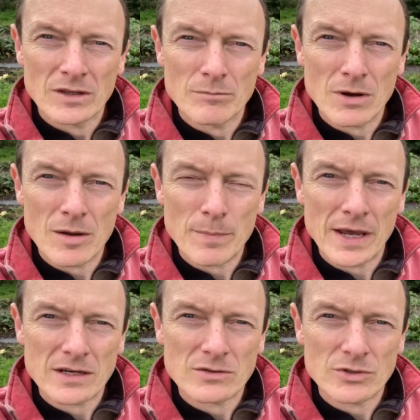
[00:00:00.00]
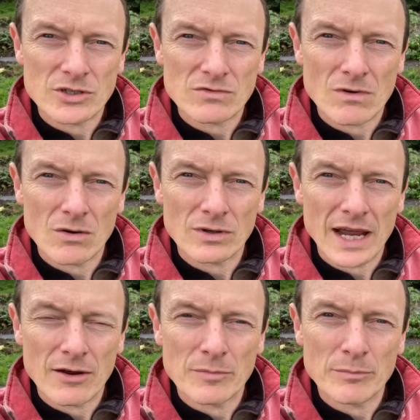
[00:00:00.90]
the Mypex, which is rolled
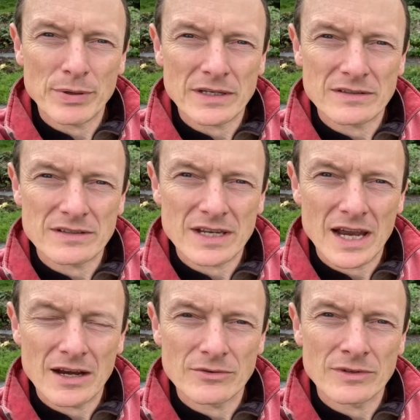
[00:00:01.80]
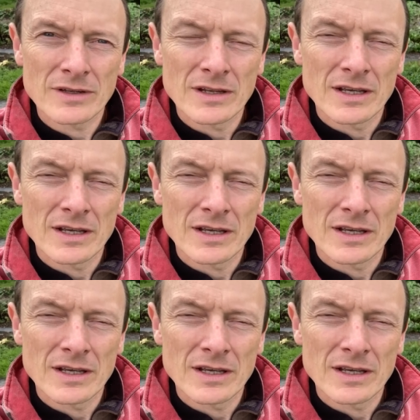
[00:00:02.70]
out and pinned down.